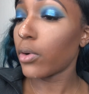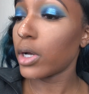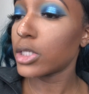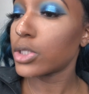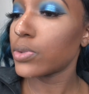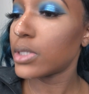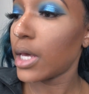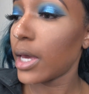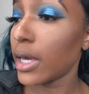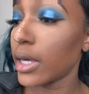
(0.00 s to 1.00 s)
going to
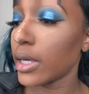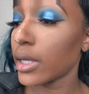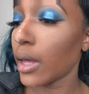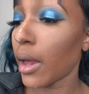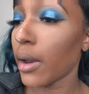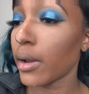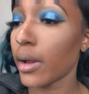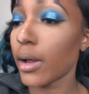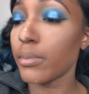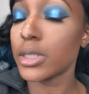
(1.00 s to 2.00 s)
take,
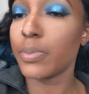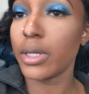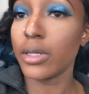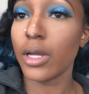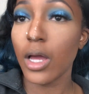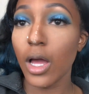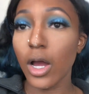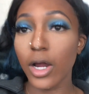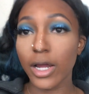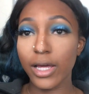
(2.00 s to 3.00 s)
I'm spitting.
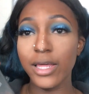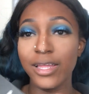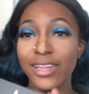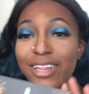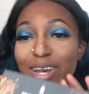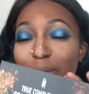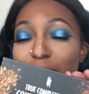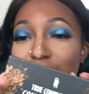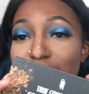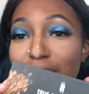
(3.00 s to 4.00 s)
All right, then I'm
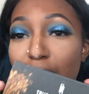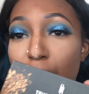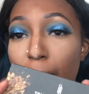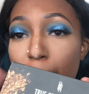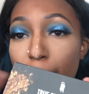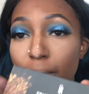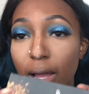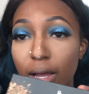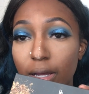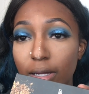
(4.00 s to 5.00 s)
going to take
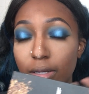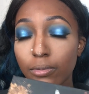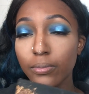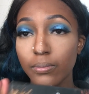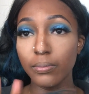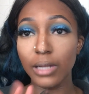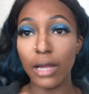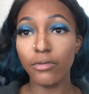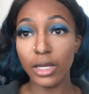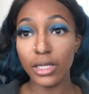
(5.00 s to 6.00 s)
my
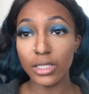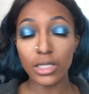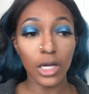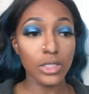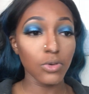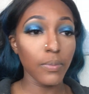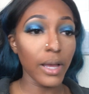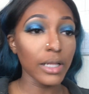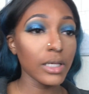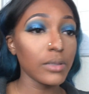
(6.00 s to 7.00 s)
Black Radiance contour
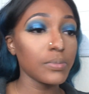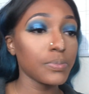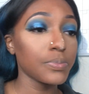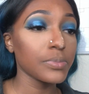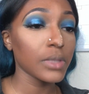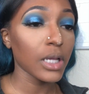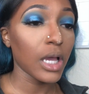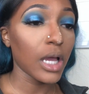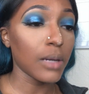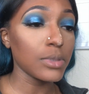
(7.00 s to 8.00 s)
palette.
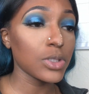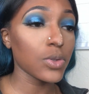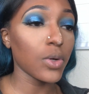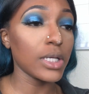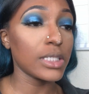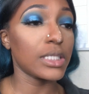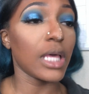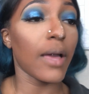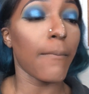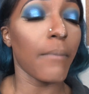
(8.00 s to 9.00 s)
And I'm just going to
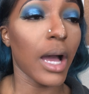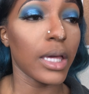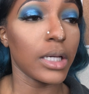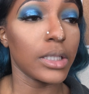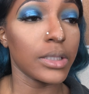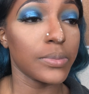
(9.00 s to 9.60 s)
set my